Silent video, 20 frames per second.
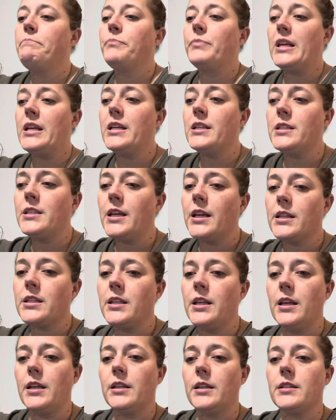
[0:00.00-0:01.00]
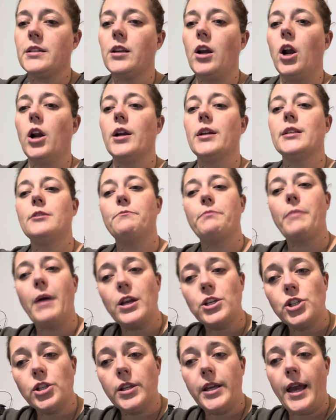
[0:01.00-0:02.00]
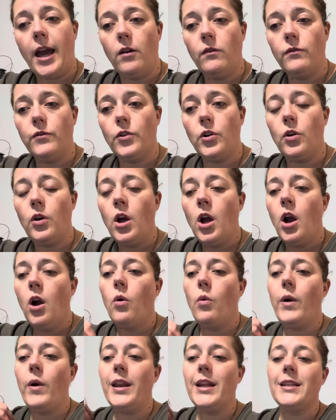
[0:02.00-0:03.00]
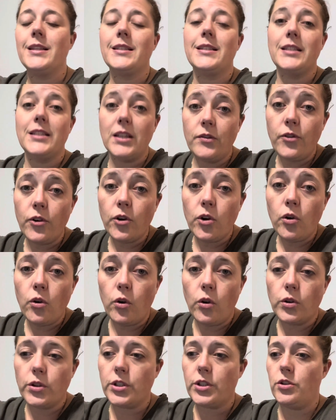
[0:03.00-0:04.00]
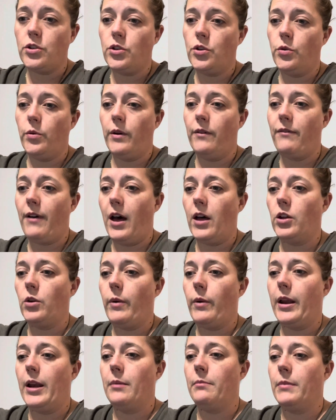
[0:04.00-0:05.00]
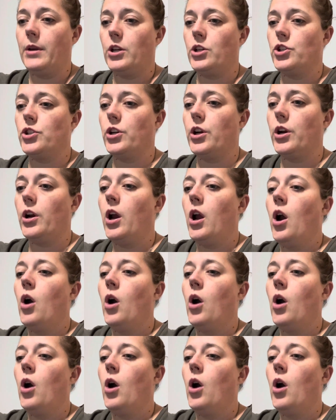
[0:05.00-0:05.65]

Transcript: These techniques are especially helpful when it's difficult to evaluate a mixture,